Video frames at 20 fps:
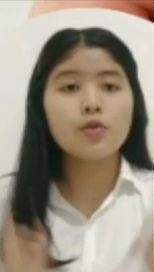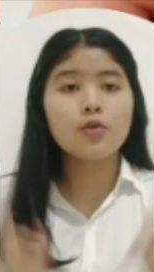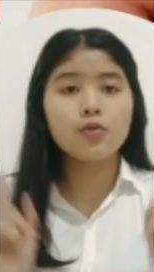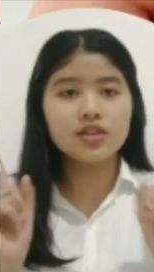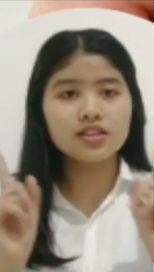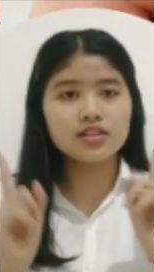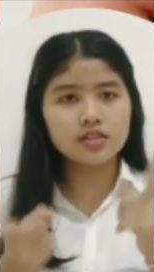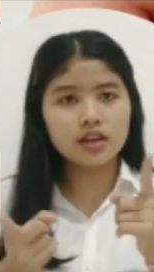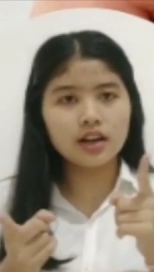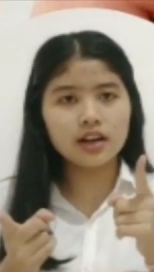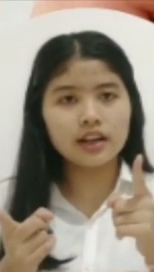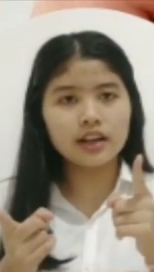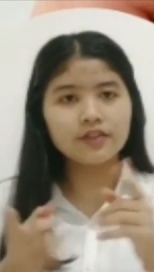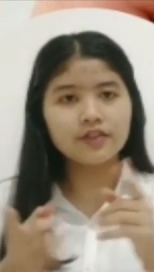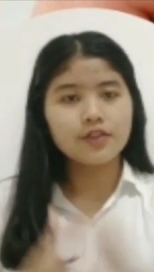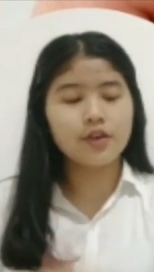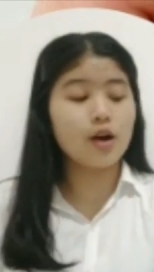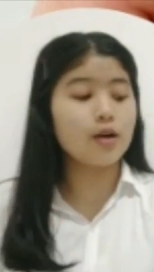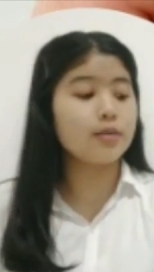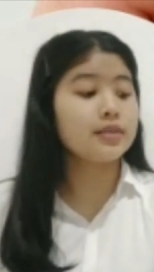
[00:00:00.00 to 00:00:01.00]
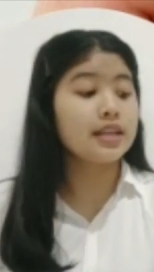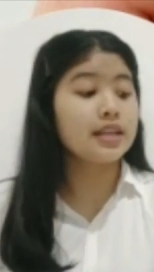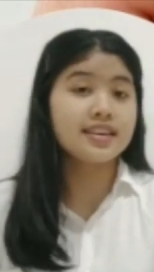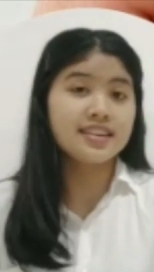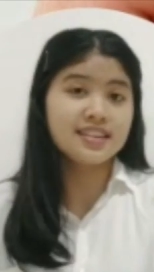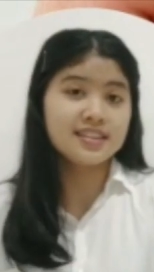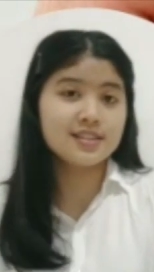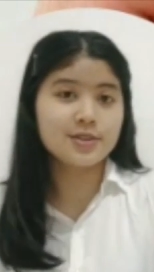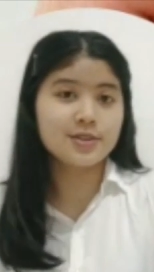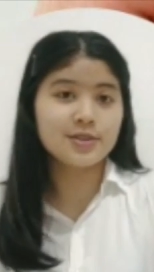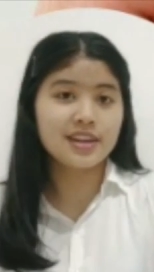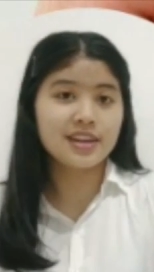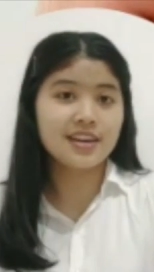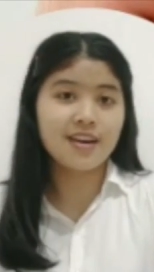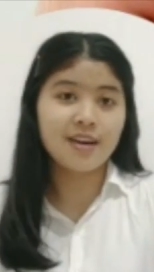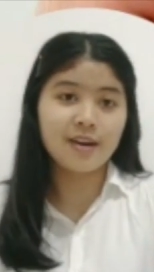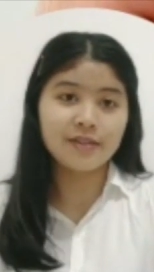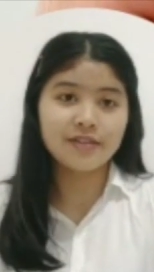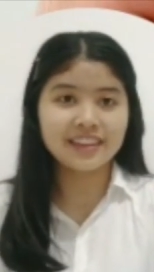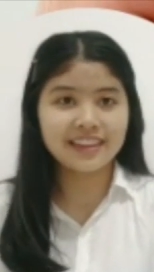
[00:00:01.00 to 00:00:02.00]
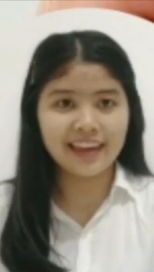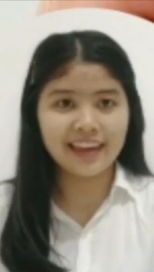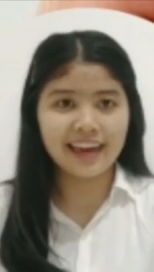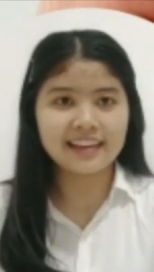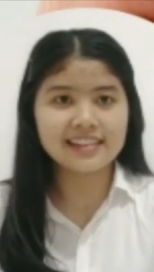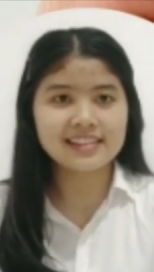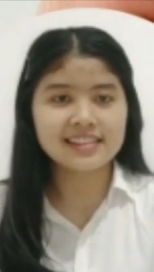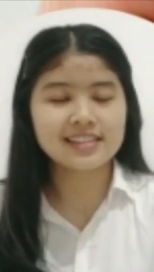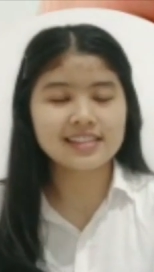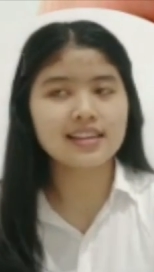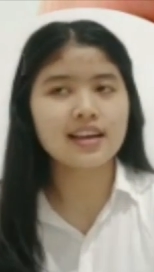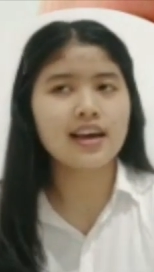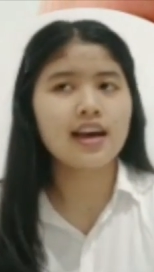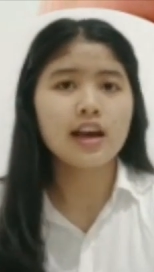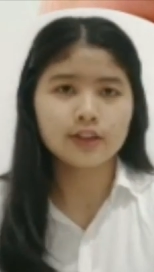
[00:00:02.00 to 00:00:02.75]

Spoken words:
We started from the history of tax.